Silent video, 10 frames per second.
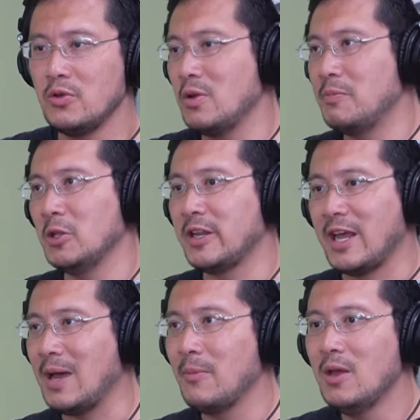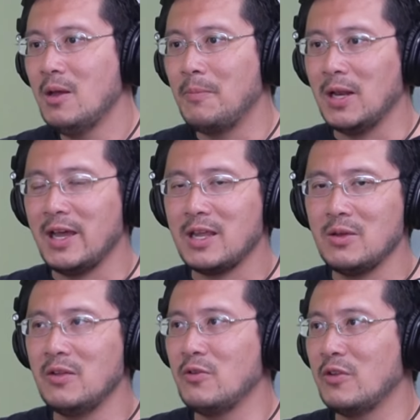you could build an app, but like
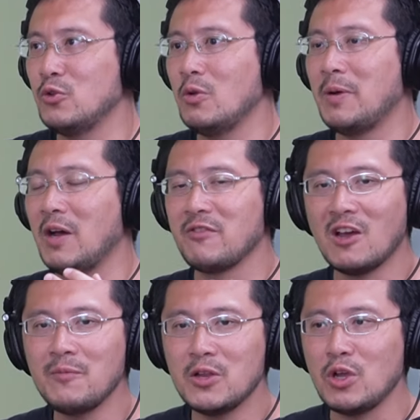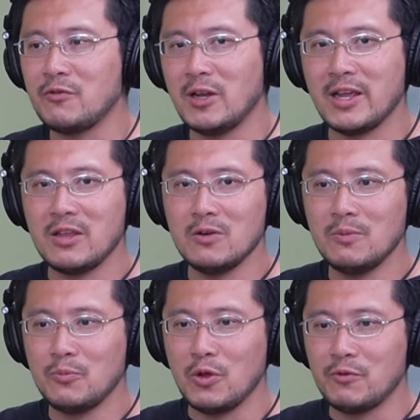you have to do part of government, you have to like, you
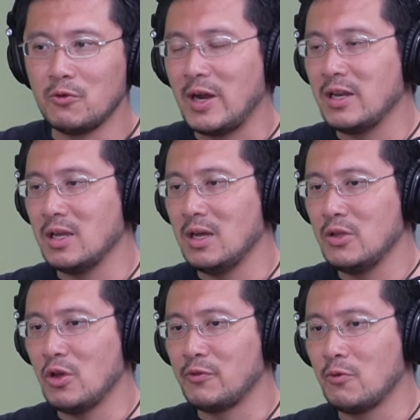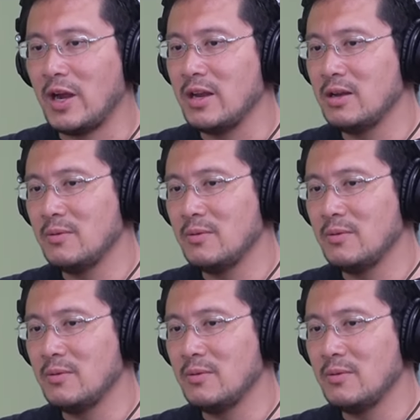know, you have to write the you have to write